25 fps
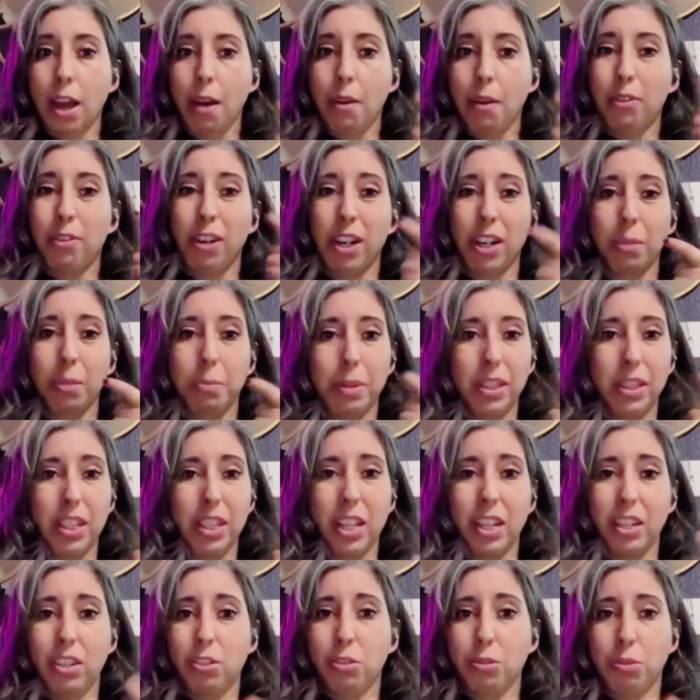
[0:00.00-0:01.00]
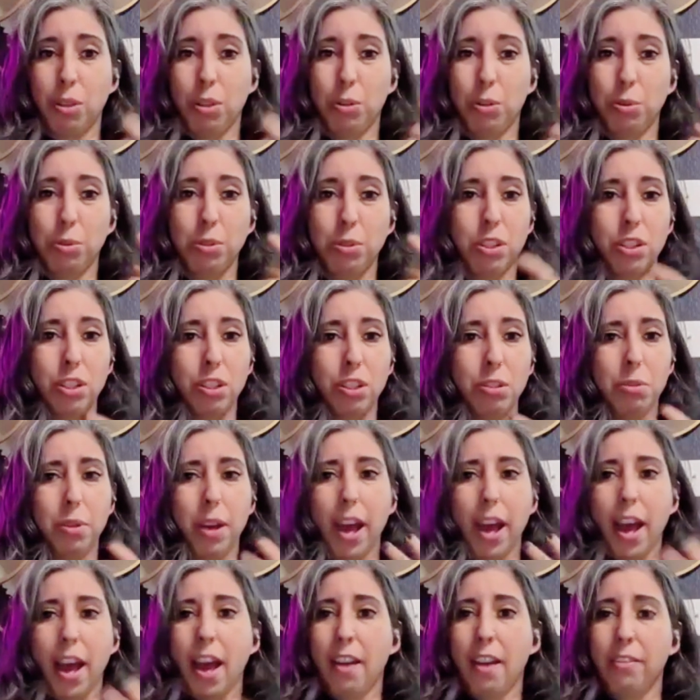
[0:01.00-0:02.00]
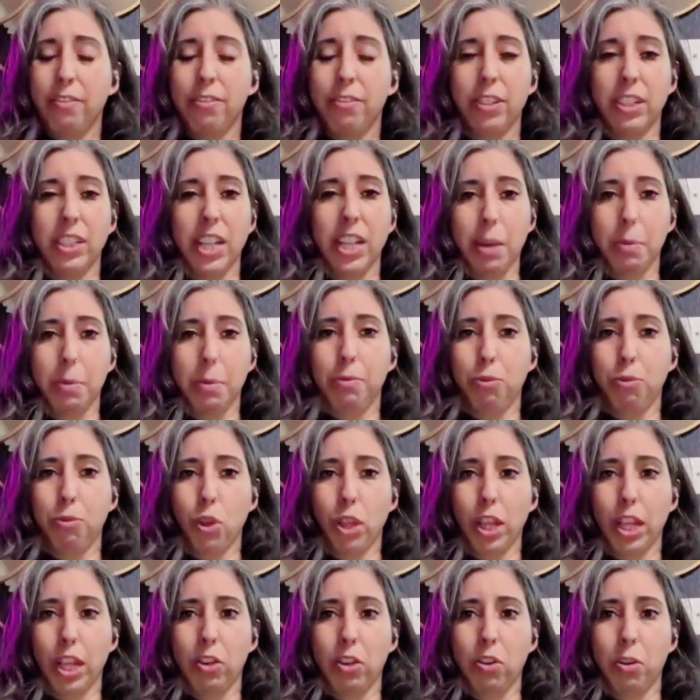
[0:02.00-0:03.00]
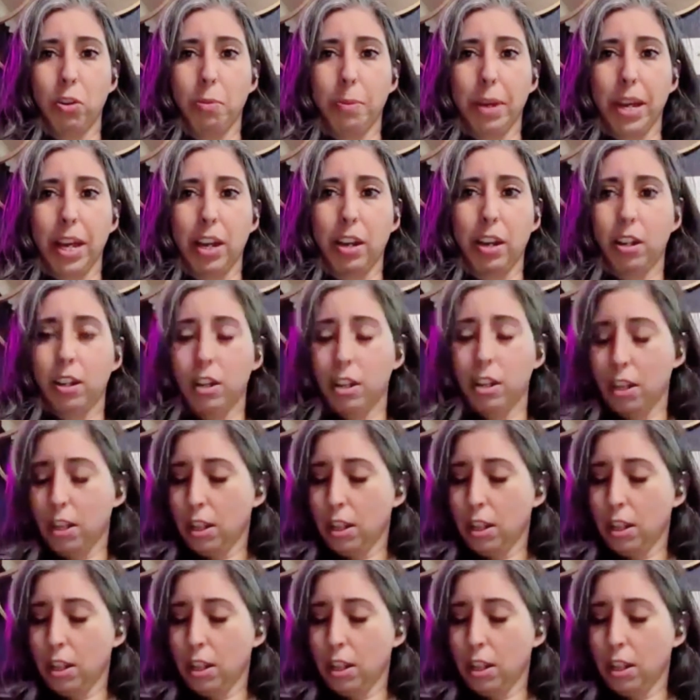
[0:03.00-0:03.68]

I would recommend they do those two every day before they go to bed,